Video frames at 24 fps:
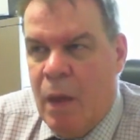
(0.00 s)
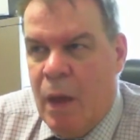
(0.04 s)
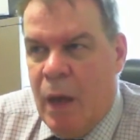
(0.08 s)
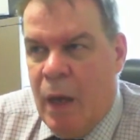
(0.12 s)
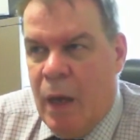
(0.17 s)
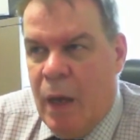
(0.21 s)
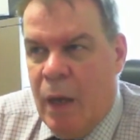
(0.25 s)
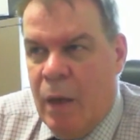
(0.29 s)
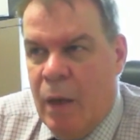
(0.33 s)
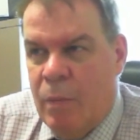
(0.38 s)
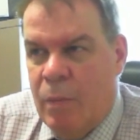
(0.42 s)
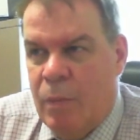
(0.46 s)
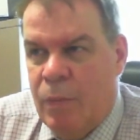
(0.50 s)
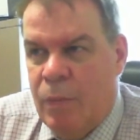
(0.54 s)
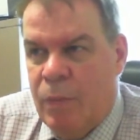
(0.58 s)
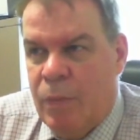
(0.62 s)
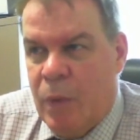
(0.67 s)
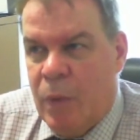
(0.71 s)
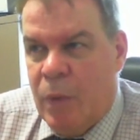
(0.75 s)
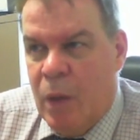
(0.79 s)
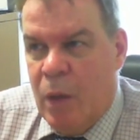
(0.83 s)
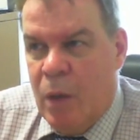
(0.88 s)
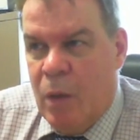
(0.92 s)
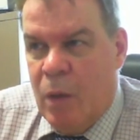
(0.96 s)
Um,
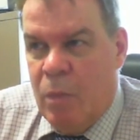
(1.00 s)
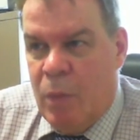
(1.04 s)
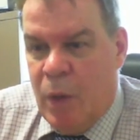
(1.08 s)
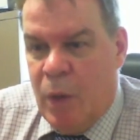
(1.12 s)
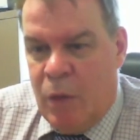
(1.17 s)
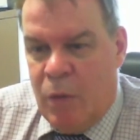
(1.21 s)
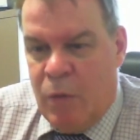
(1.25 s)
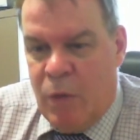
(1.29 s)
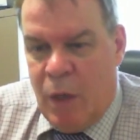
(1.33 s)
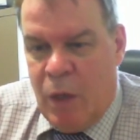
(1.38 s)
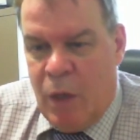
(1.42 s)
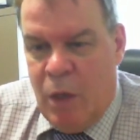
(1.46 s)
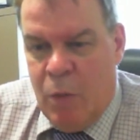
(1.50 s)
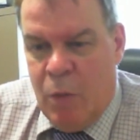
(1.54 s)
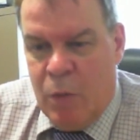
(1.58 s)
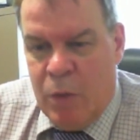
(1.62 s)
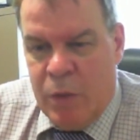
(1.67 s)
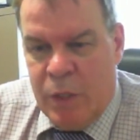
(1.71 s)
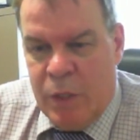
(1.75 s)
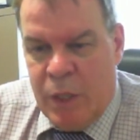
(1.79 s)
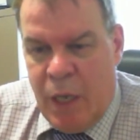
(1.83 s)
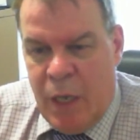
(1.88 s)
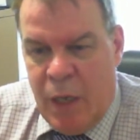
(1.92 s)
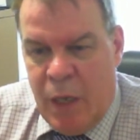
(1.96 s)
but uh, you were
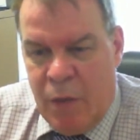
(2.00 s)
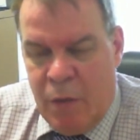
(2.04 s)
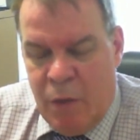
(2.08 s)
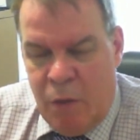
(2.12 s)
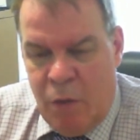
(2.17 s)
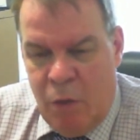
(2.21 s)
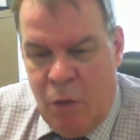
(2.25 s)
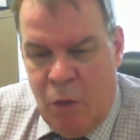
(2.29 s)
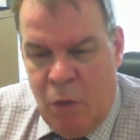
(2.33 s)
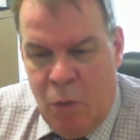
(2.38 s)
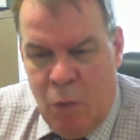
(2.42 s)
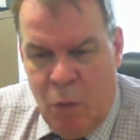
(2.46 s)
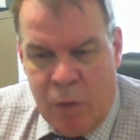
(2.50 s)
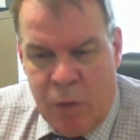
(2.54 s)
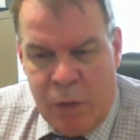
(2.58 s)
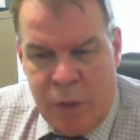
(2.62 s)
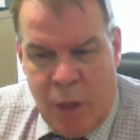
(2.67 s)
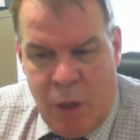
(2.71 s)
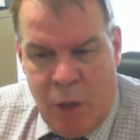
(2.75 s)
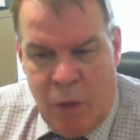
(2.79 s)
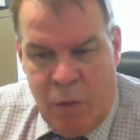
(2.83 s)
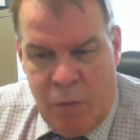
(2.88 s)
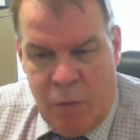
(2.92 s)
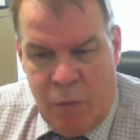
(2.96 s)
saying that you
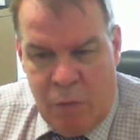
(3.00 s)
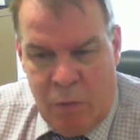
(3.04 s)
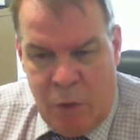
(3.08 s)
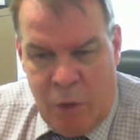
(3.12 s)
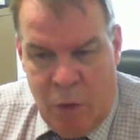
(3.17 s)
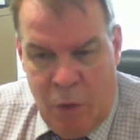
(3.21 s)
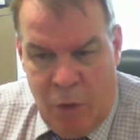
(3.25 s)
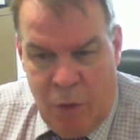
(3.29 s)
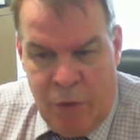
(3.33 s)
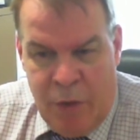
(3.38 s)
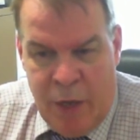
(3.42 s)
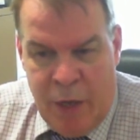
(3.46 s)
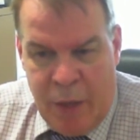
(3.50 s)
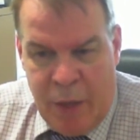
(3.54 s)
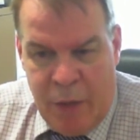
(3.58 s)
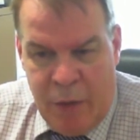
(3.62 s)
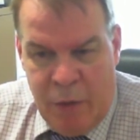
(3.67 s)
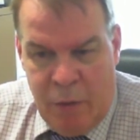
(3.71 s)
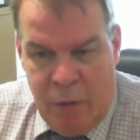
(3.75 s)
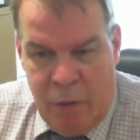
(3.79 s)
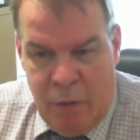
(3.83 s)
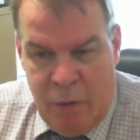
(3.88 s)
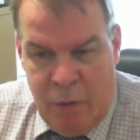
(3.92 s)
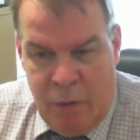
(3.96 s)
also
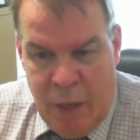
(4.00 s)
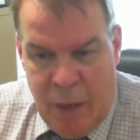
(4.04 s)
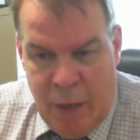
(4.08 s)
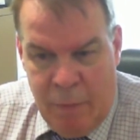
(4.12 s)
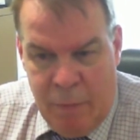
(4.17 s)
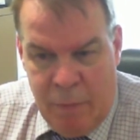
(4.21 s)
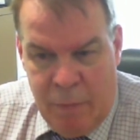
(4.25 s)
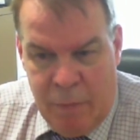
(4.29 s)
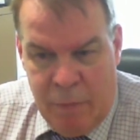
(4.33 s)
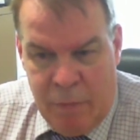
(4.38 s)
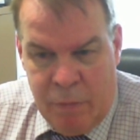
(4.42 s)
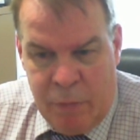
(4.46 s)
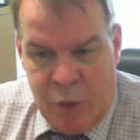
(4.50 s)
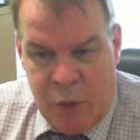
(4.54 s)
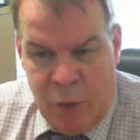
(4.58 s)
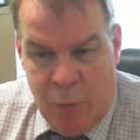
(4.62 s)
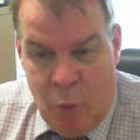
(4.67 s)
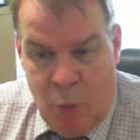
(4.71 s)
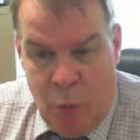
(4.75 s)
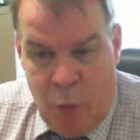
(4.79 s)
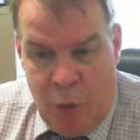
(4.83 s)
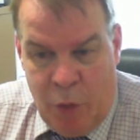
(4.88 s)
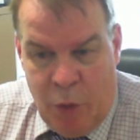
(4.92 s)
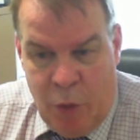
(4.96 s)
contacted um,
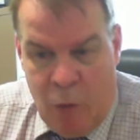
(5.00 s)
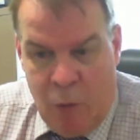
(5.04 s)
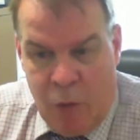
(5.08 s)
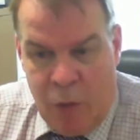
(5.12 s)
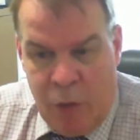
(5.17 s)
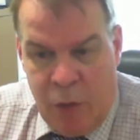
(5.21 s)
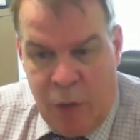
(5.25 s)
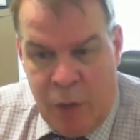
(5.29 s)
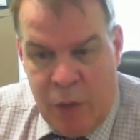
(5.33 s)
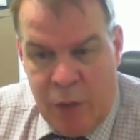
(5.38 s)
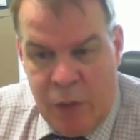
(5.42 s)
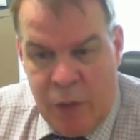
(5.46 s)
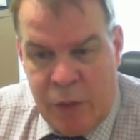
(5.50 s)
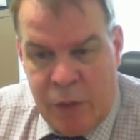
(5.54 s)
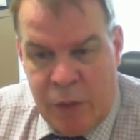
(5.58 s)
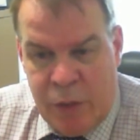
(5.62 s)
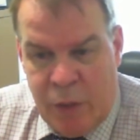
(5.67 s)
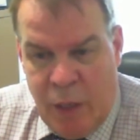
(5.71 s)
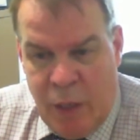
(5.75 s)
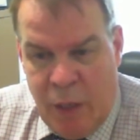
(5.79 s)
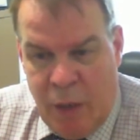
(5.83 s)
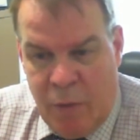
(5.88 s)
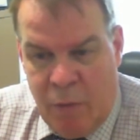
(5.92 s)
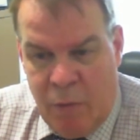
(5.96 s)
some
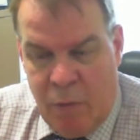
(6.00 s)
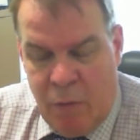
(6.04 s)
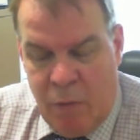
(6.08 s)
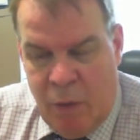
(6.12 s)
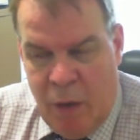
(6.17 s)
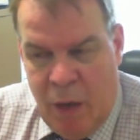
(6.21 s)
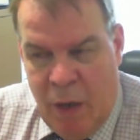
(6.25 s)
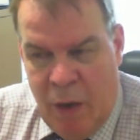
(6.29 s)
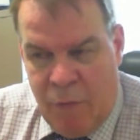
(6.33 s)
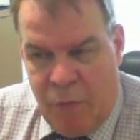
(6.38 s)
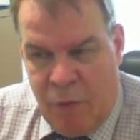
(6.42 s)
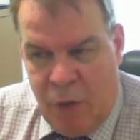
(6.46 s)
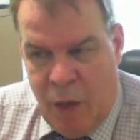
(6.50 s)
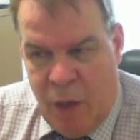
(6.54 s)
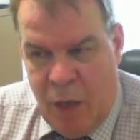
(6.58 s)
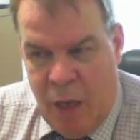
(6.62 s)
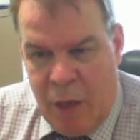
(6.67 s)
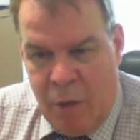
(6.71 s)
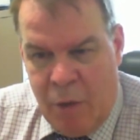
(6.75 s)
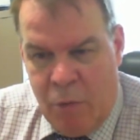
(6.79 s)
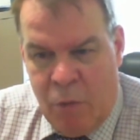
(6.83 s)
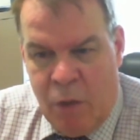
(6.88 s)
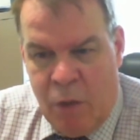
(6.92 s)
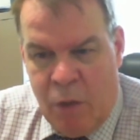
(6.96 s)
authorities uh, after
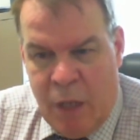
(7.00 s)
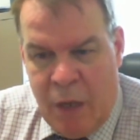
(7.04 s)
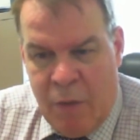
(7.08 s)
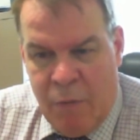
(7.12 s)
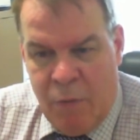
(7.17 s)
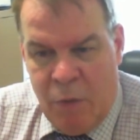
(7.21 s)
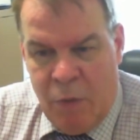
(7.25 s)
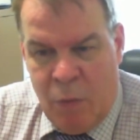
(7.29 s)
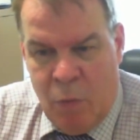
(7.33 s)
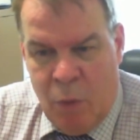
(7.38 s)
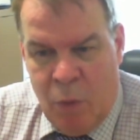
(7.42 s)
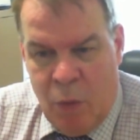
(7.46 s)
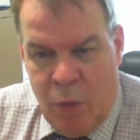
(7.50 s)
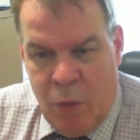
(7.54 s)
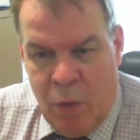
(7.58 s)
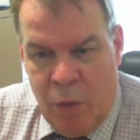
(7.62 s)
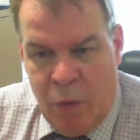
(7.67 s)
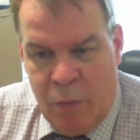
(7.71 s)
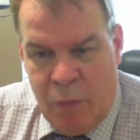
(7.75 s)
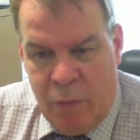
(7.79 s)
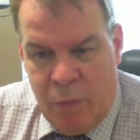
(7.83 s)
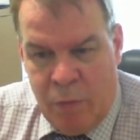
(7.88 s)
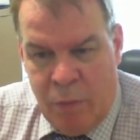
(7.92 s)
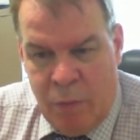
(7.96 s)
Hannah and David
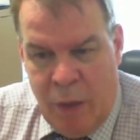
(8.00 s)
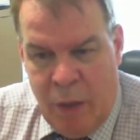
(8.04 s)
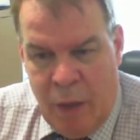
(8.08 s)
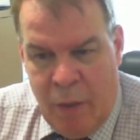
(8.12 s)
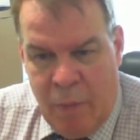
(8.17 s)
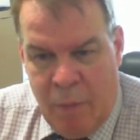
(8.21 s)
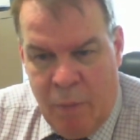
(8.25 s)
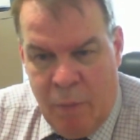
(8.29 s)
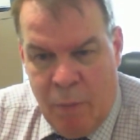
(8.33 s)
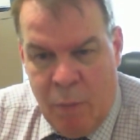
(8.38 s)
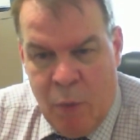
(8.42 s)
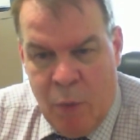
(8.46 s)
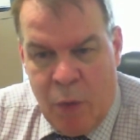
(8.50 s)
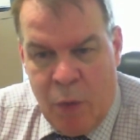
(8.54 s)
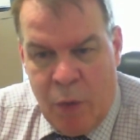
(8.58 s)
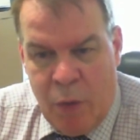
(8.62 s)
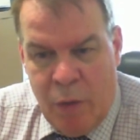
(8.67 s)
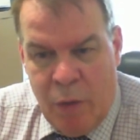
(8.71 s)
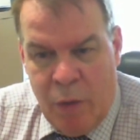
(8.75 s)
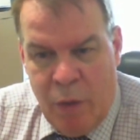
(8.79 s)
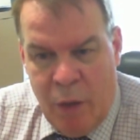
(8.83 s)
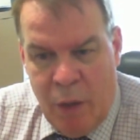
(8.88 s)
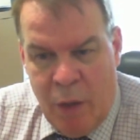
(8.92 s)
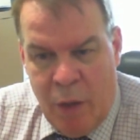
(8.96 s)
were um,
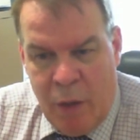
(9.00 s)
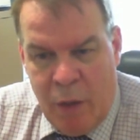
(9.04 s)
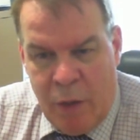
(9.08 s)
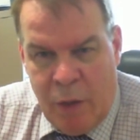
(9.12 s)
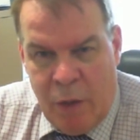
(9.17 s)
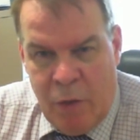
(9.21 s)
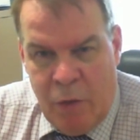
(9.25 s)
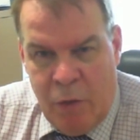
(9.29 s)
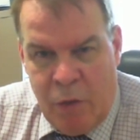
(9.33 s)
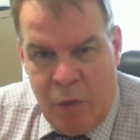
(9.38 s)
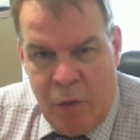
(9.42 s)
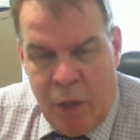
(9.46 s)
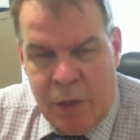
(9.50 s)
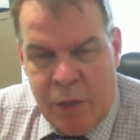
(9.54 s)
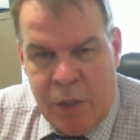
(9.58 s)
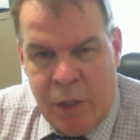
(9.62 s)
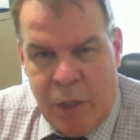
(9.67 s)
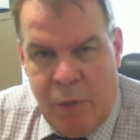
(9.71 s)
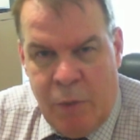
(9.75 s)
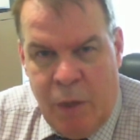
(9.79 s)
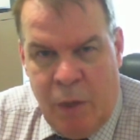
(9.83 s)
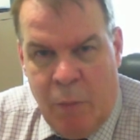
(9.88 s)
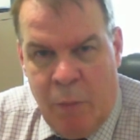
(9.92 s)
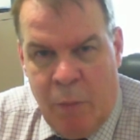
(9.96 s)
murdered. Can you tell us
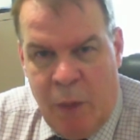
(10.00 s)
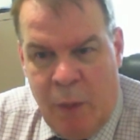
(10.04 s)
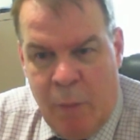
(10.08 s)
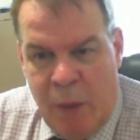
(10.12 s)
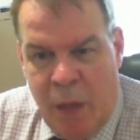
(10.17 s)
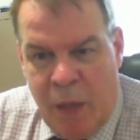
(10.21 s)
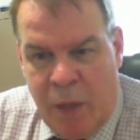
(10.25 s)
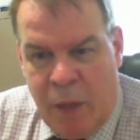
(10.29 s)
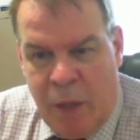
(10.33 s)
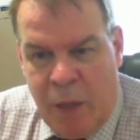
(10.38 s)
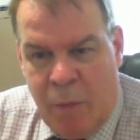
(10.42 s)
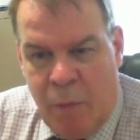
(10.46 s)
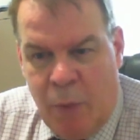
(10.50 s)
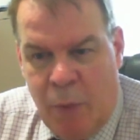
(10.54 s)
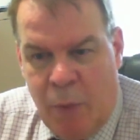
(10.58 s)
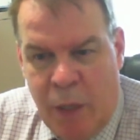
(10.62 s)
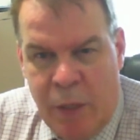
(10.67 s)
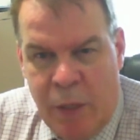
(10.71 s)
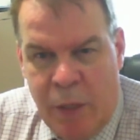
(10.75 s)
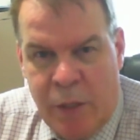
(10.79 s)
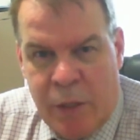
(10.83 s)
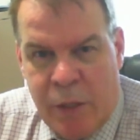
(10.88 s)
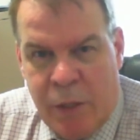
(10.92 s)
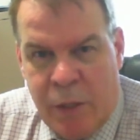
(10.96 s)
a little bit about that,
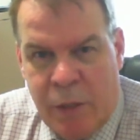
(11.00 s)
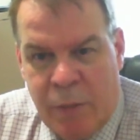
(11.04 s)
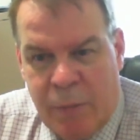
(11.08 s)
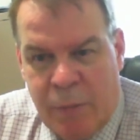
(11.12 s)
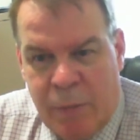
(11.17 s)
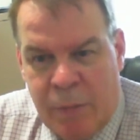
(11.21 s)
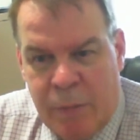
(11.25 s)
please?